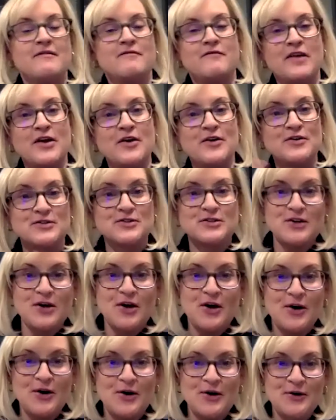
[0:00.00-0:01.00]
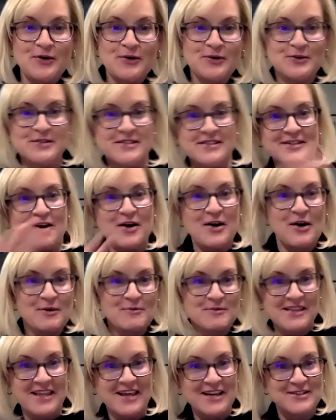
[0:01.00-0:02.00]
fingers, toes,
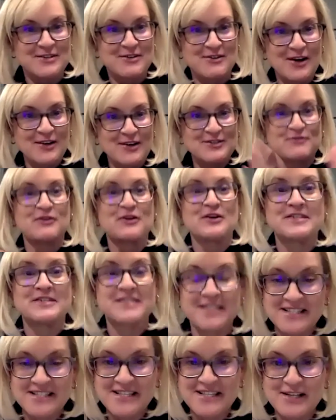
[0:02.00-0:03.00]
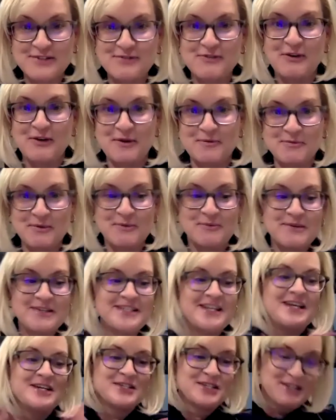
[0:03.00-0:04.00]
arms, legs crossed for a successful
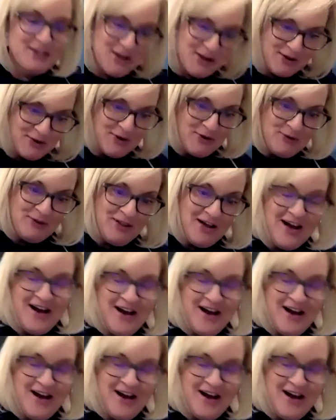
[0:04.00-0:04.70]
implementation. And go live.